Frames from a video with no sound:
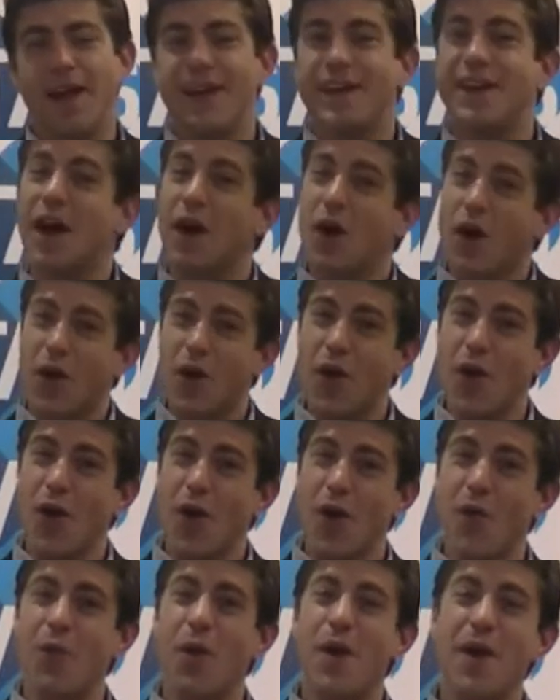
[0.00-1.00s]
Now,
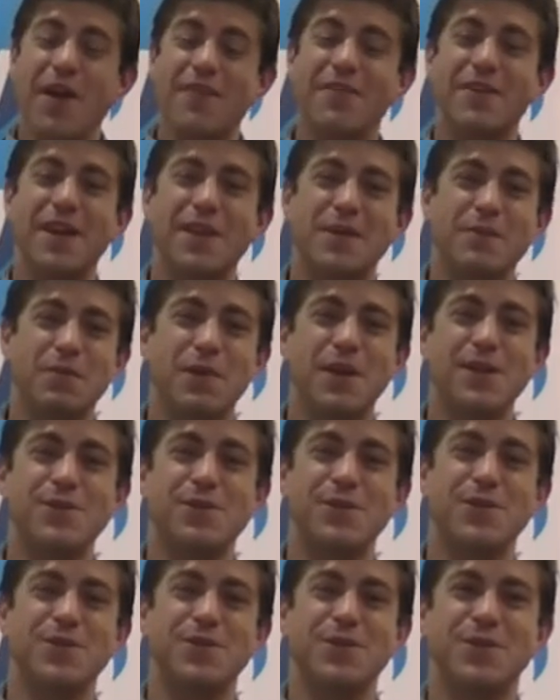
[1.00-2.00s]
what I've got the
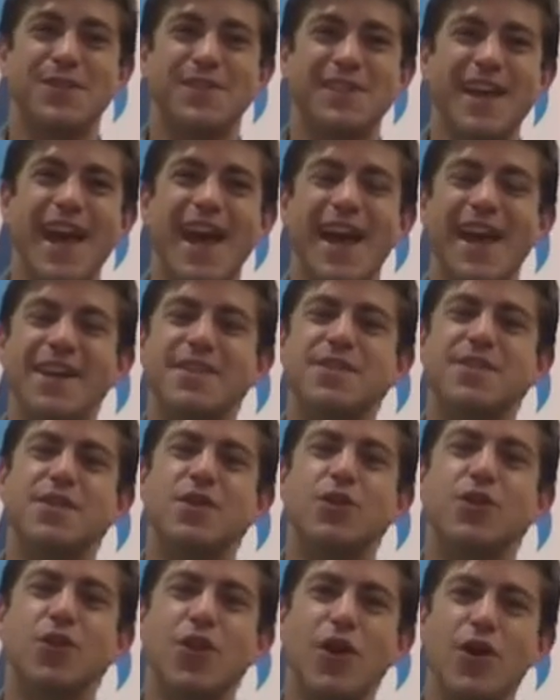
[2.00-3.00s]
pleasure to do today is to
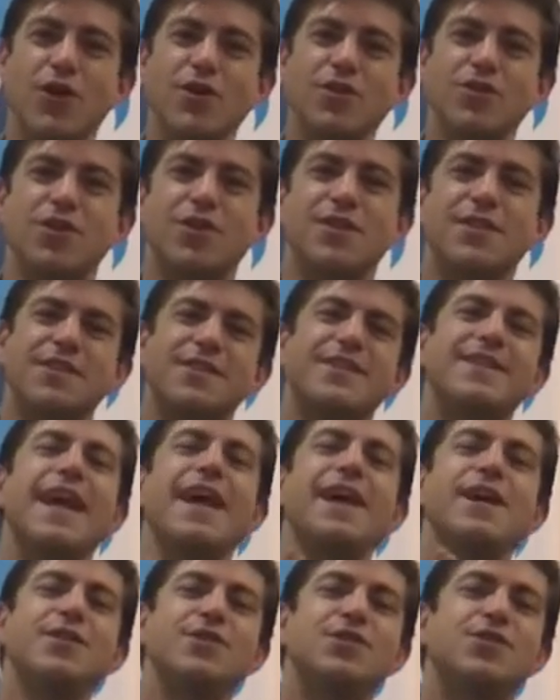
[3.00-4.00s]
launch
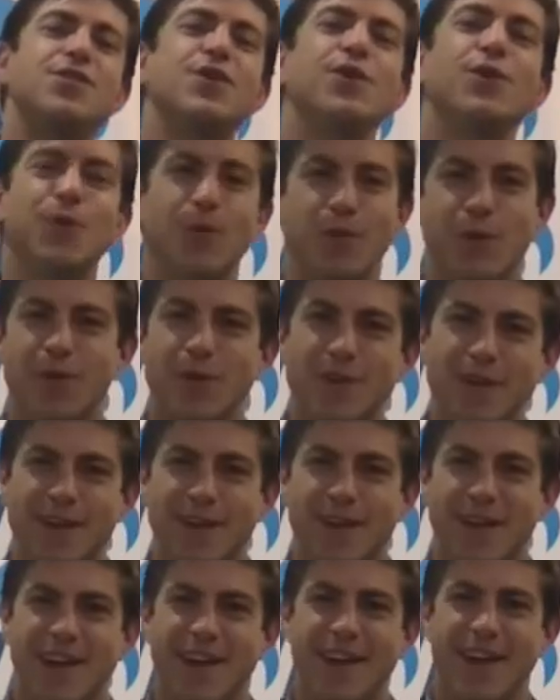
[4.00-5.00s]
Stage 2.
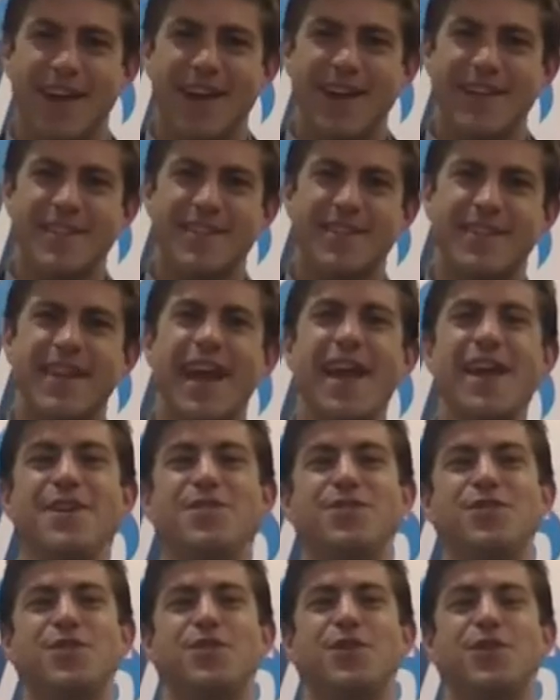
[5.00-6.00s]

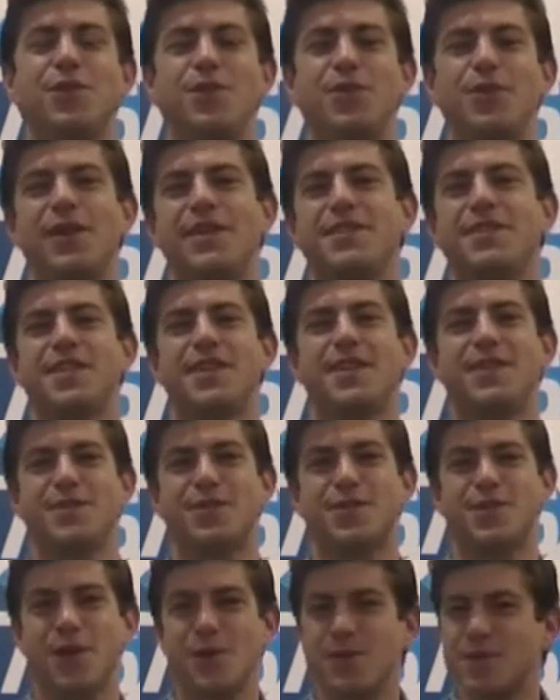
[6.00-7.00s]
Stage 2 is the
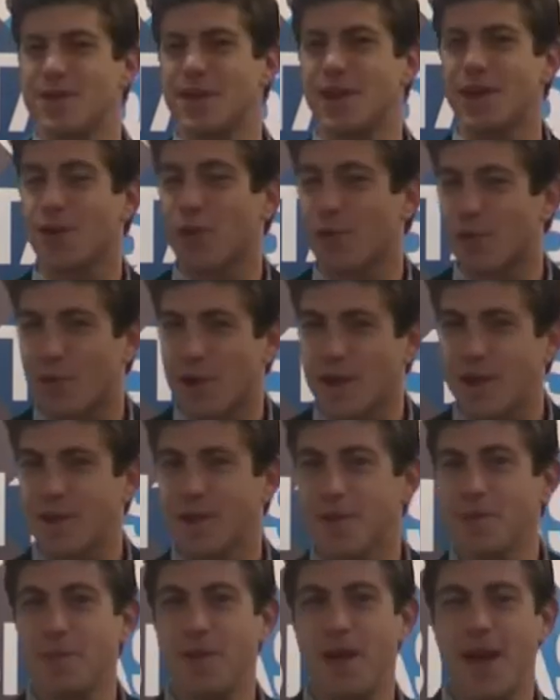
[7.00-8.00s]
associate
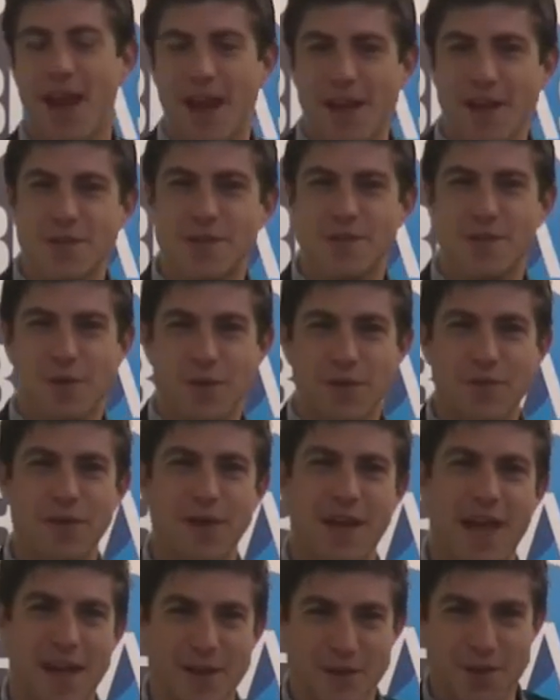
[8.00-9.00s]
curriculum and
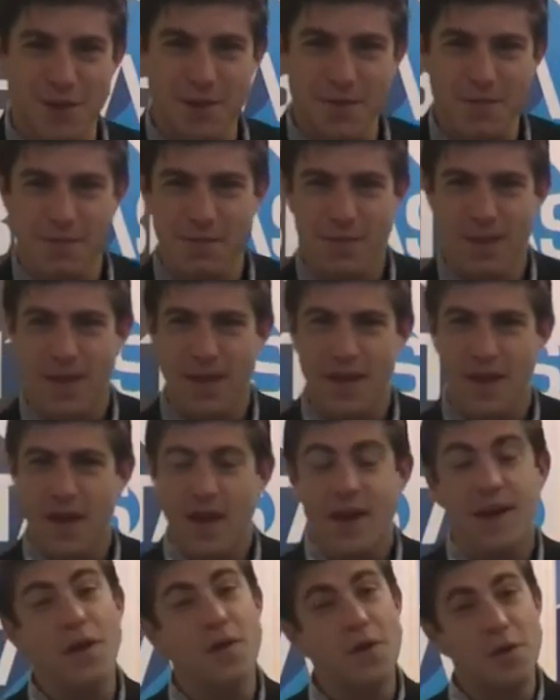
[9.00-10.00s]
certification.
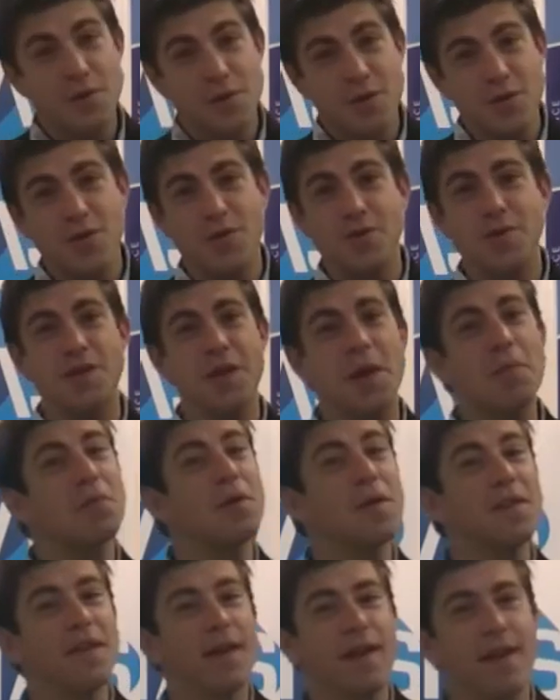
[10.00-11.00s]
Now, those are two
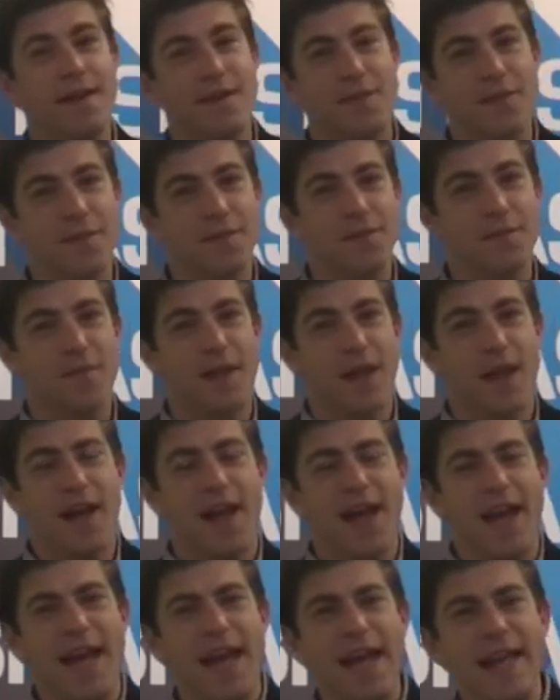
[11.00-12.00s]
separate things.
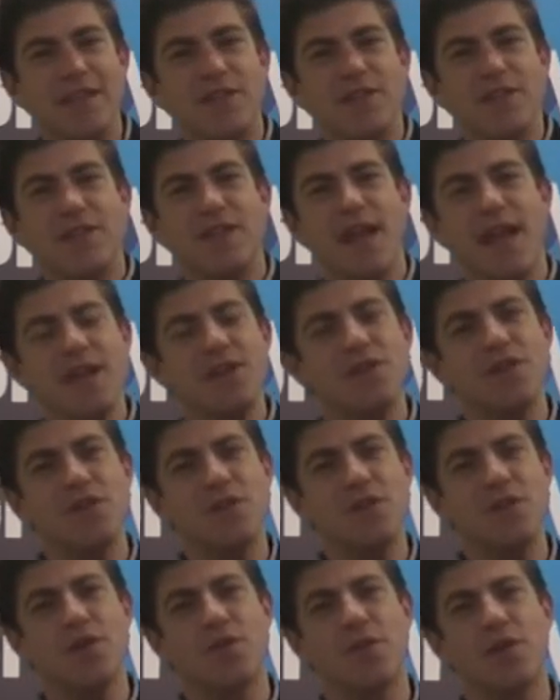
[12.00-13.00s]
In Stage
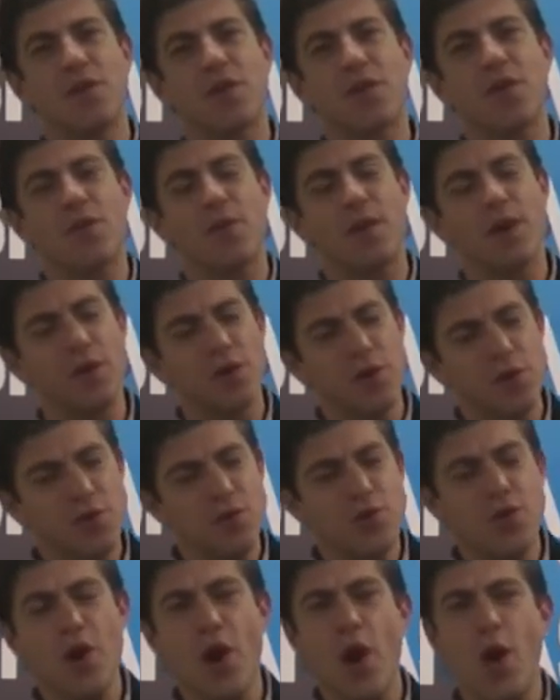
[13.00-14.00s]
2 of your career, you
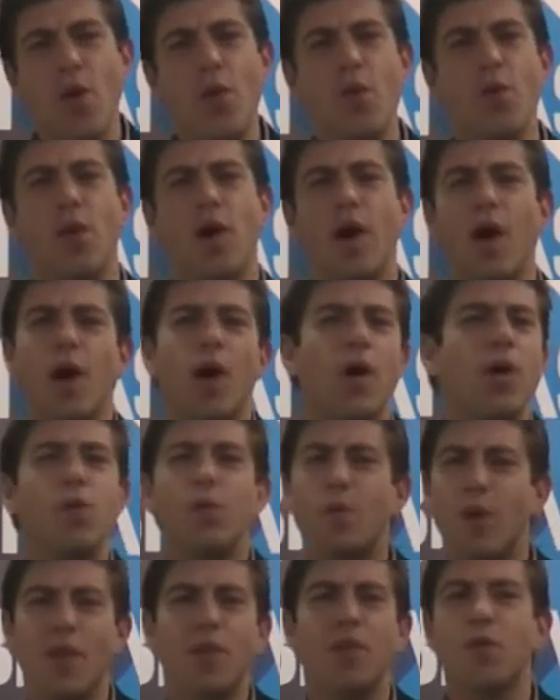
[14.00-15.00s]
know
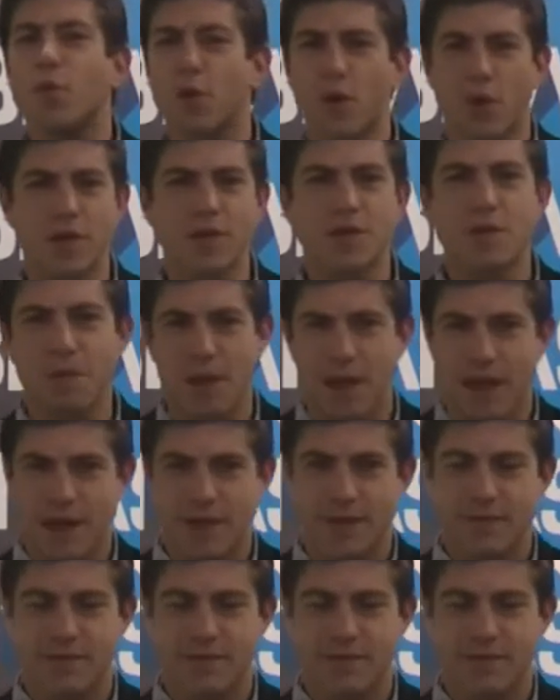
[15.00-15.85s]
what the words mean.